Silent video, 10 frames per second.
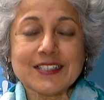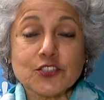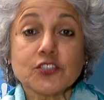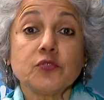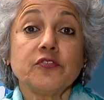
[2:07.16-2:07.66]

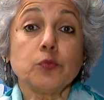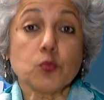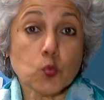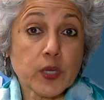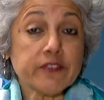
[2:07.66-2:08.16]
So the
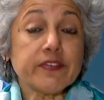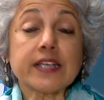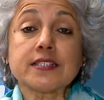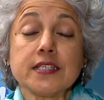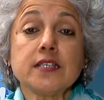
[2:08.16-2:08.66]
way
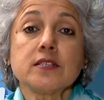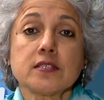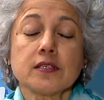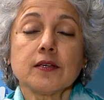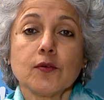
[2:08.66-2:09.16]

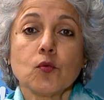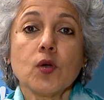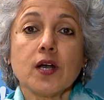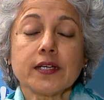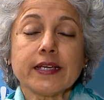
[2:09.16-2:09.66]
vaccines
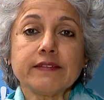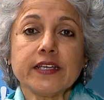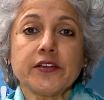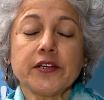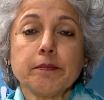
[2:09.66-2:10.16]
work, and
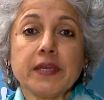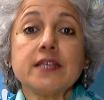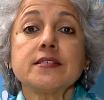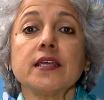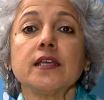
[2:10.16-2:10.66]
they're an
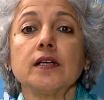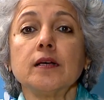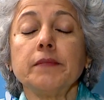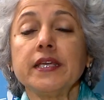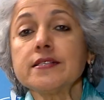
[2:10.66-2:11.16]
amazing,
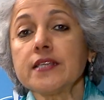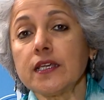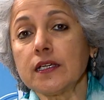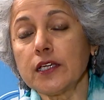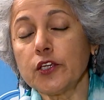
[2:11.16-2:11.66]

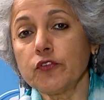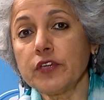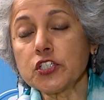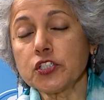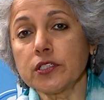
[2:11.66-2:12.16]
amazing
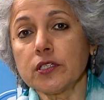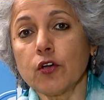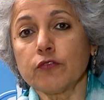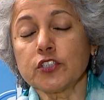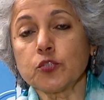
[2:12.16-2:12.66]
innovation
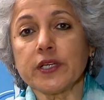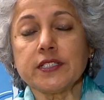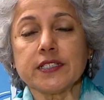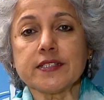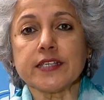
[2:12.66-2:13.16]
of the
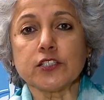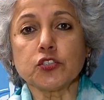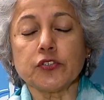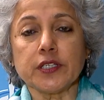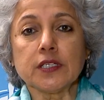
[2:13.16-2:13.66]
20th
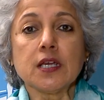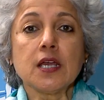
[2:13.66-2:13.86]
century,